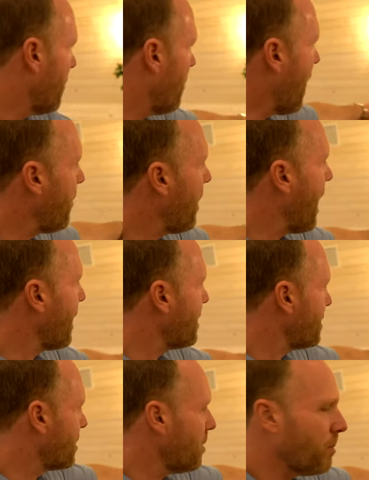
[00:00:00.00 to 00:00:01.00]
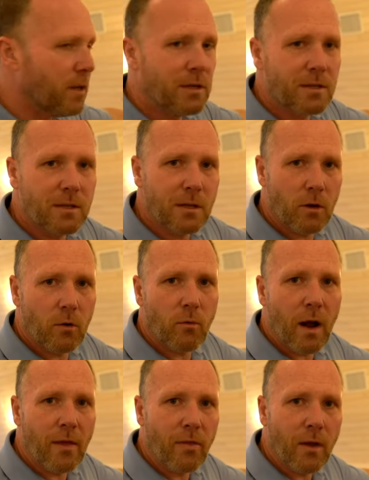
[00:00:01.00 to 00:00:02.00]
My back is gonna be centered
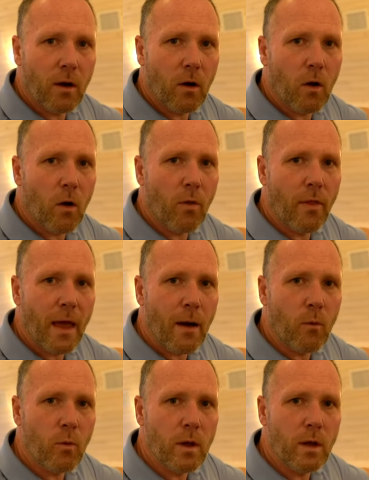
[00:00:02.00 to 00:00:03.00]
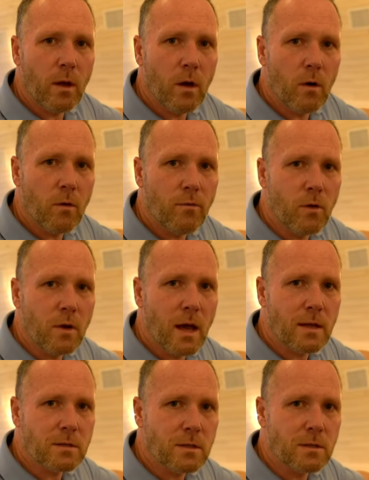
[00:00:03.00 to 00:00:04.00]
right there on that window, if you
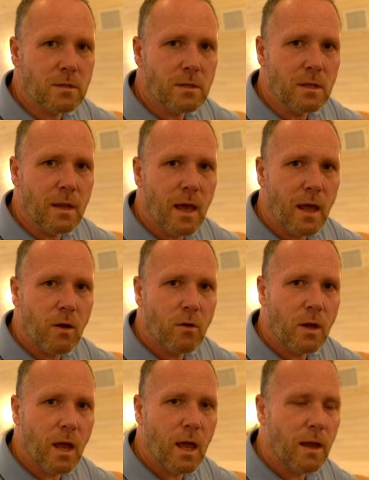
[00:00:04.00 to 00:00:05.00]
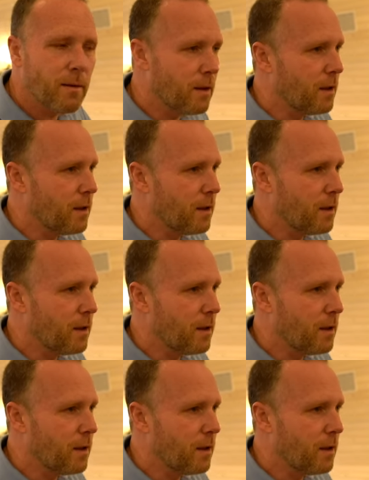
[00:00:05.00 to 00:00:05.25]
guys can see that okay.